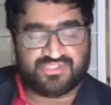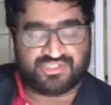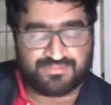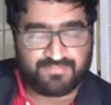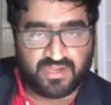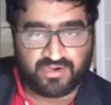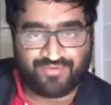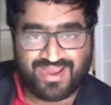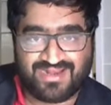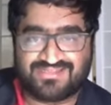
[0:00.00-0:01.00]
just bunk,
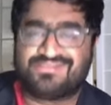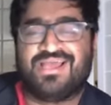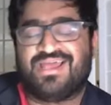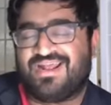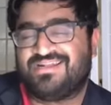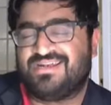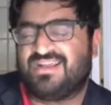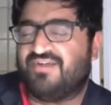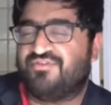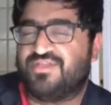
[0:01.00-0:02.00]
right? And I didn't
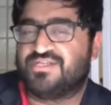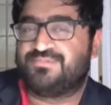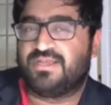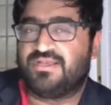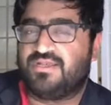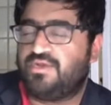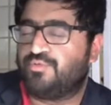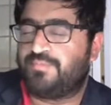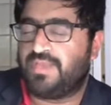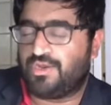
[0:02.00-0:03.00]
cover this, but here
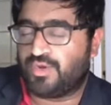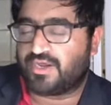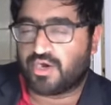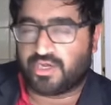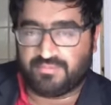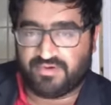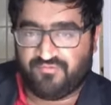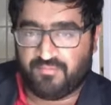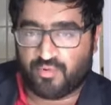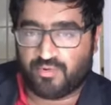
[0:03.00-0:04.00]
would be a quick argument
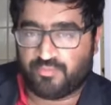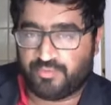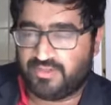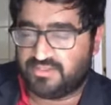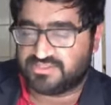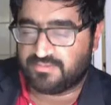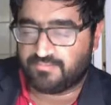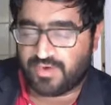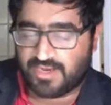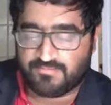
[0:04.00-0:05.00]
for moral realism,
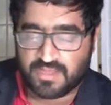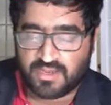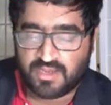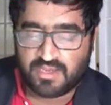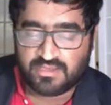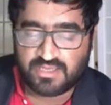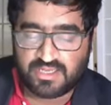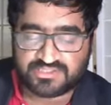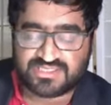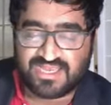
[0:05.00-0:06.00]
right? And
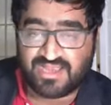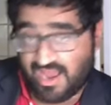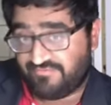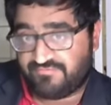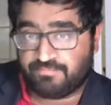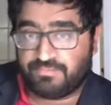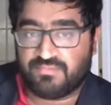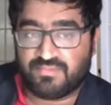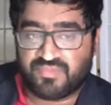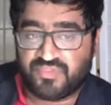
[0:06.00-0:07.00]
it's I've
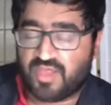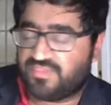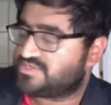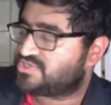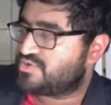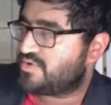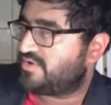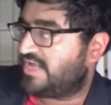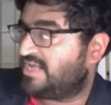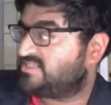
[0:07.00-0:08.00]
thought this through
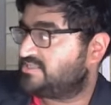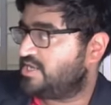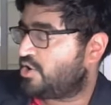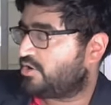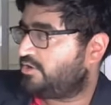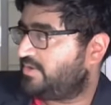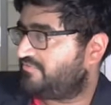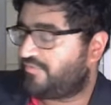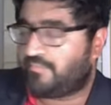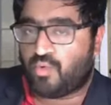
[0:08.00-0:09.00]
as the argument
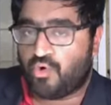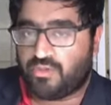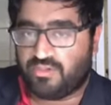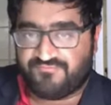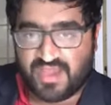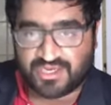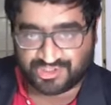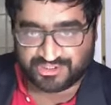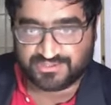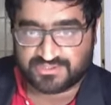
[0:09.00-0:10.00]
for moral
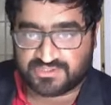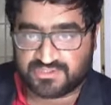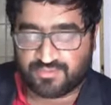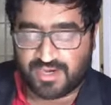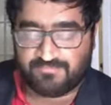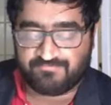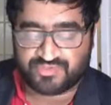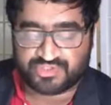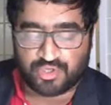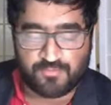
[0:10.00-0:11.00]
affections, right?
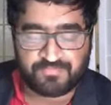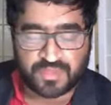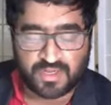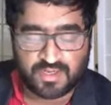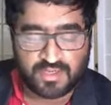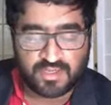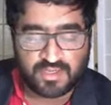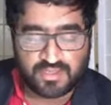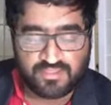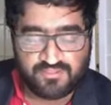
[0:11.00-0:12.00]
So
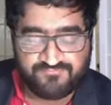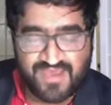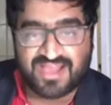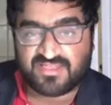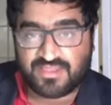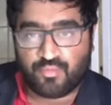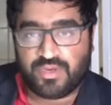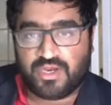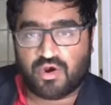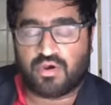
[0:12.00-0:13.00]
the fact that
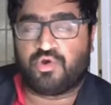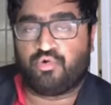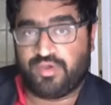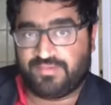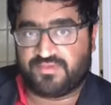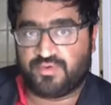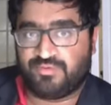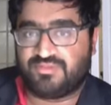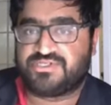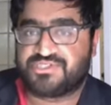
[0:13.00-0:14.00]
we are equipped
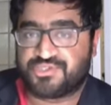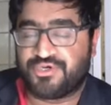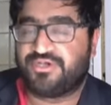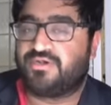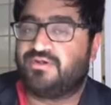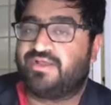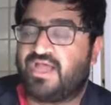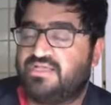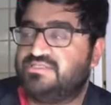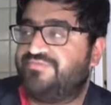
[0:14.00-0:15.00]
with certain
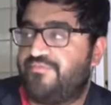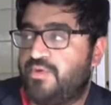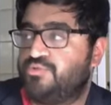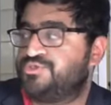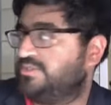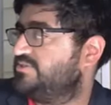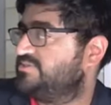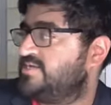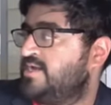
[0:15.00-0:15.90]
kinds of emotions